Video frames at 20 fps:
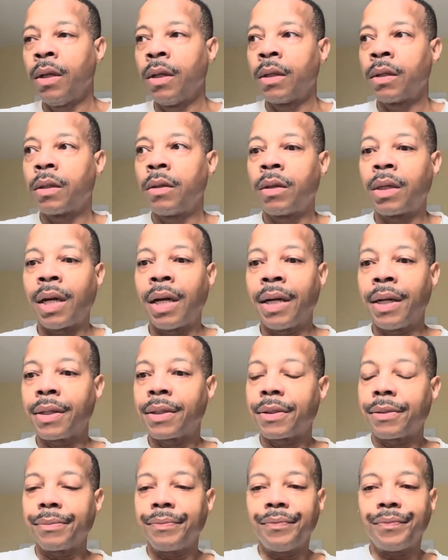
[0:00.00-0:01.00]
You
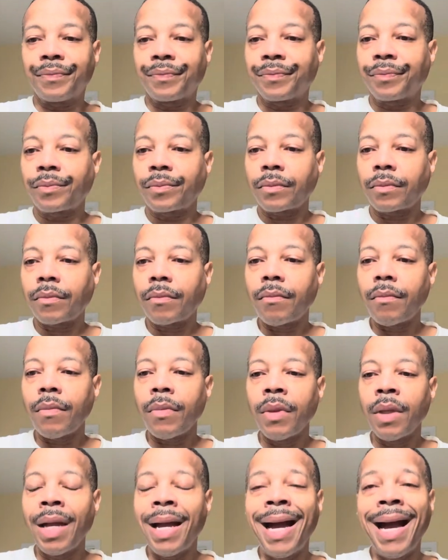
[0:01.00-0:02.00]
guys,
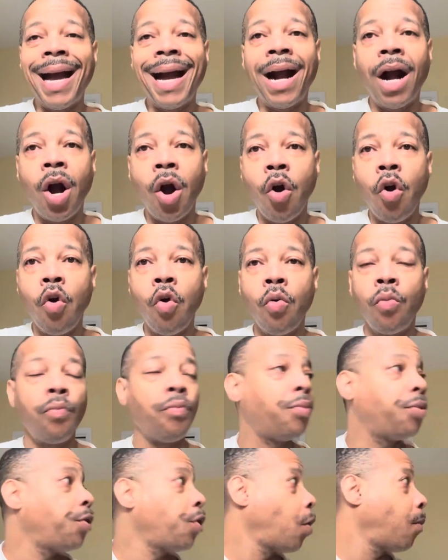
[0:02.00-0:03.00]
I
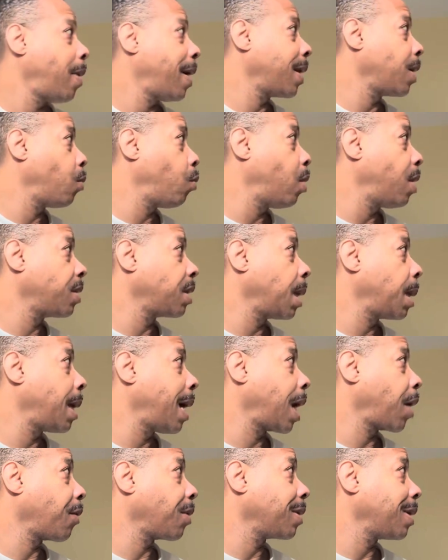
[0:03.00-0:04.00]
hope nobody won that
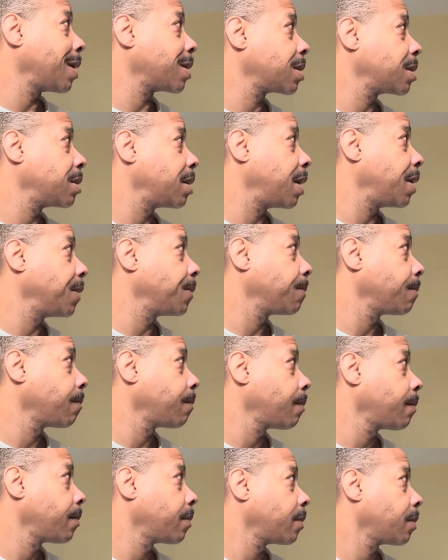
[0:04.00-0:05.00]
lottery yesterday.
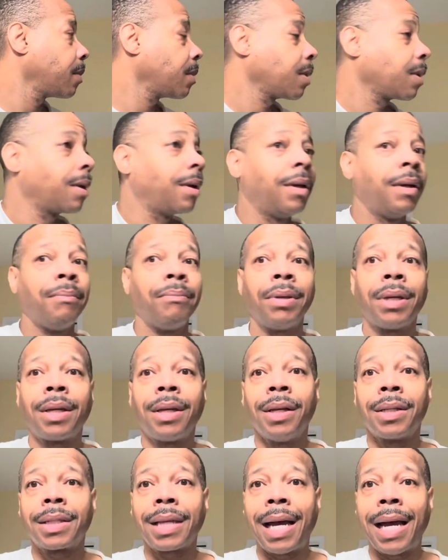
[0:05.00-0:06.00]

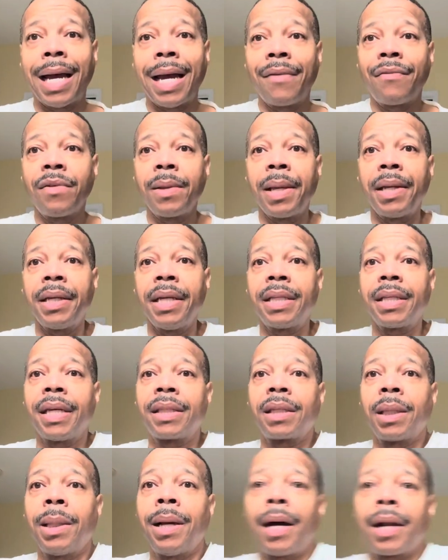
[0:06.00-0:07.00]
Because I really need to hit
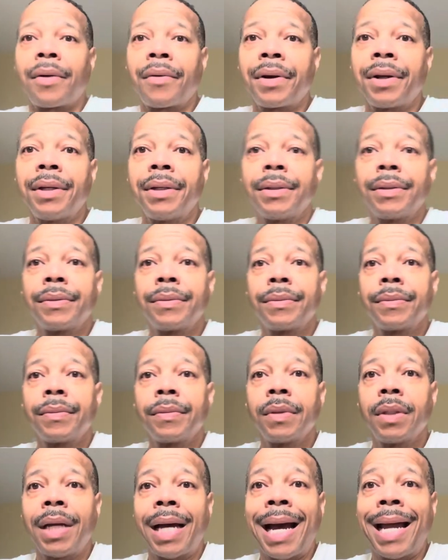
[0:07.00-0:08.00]
the lottery.
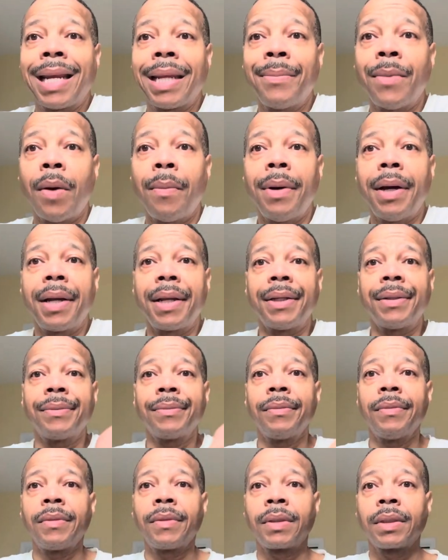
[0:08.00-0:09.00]
I need more money.
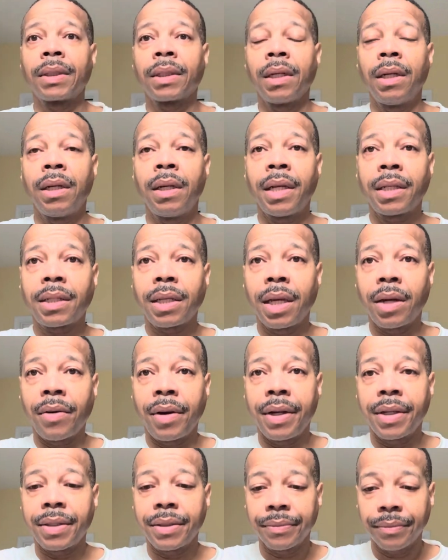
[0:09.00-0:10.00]
Let's say
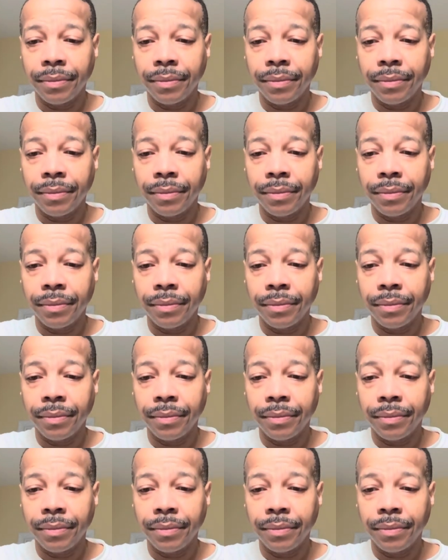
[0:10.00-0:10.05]
grace.